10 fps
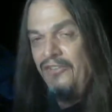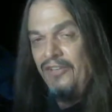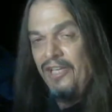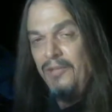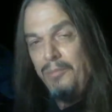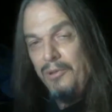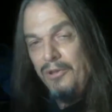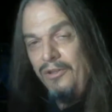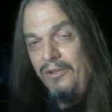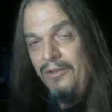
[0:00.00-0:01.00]
like in
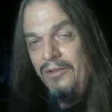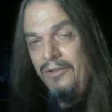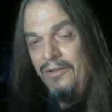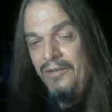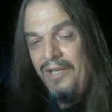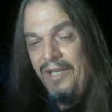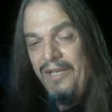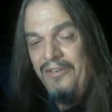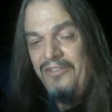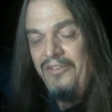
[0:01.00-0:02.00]
plural, right?
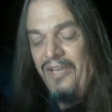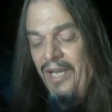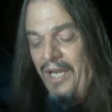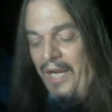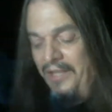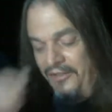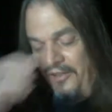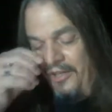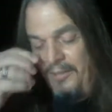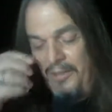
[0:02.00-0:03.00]
Energies, and they
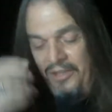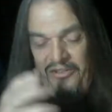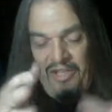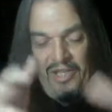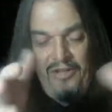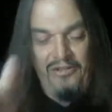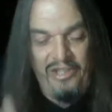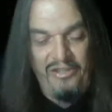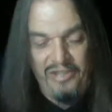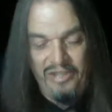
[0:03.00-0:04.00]
talk about these
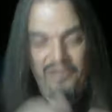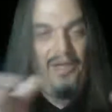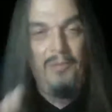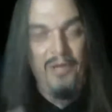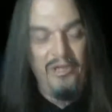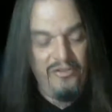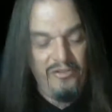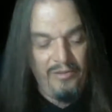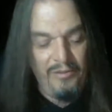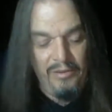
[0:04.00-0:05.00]
energies and these
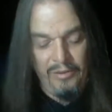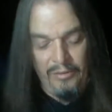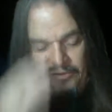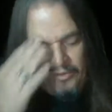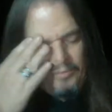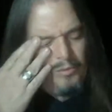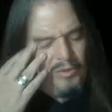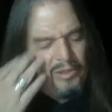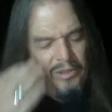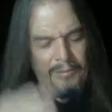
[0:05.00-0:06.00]
vibrations. And I
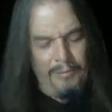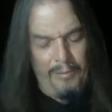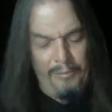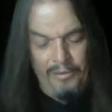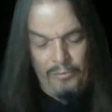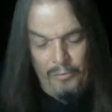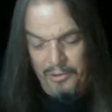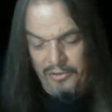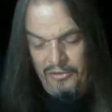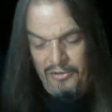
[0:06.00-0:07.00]
remember this one
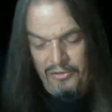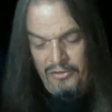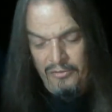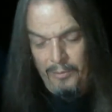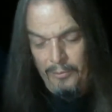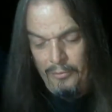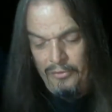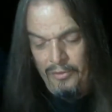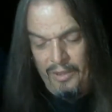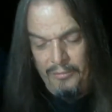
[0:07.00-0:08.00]
presentation this woman was
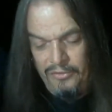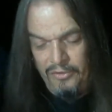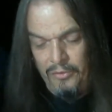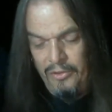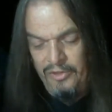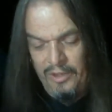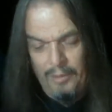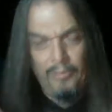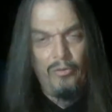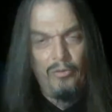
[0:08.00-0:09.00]
doing. I
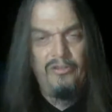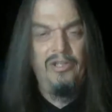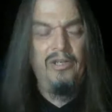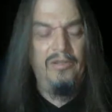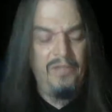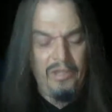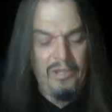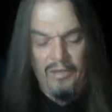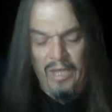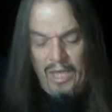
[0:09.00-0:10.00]
was watching it on
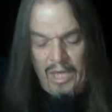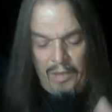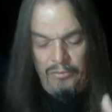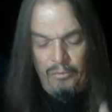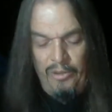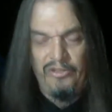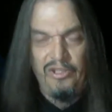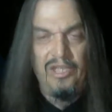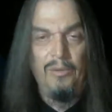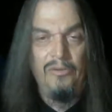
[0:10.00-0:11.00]
video. I was
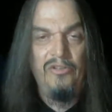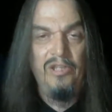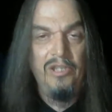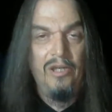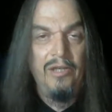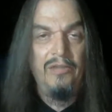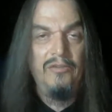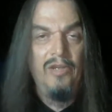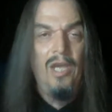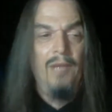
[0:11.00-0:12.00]
wishing that I was in the
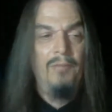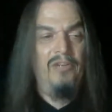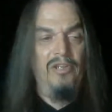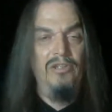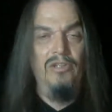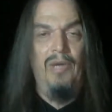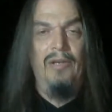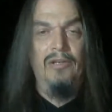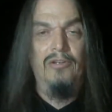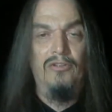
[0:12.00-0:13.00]
audience, because I knew how
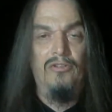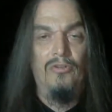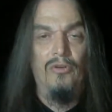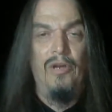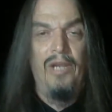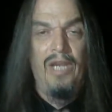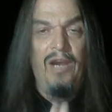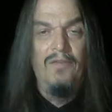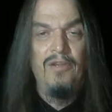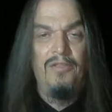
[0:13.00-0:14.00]
to destroy
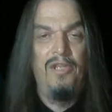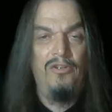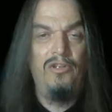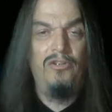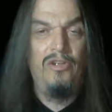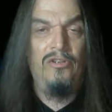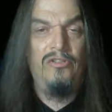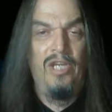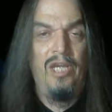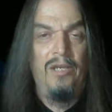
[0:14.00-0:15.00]
everything she just said.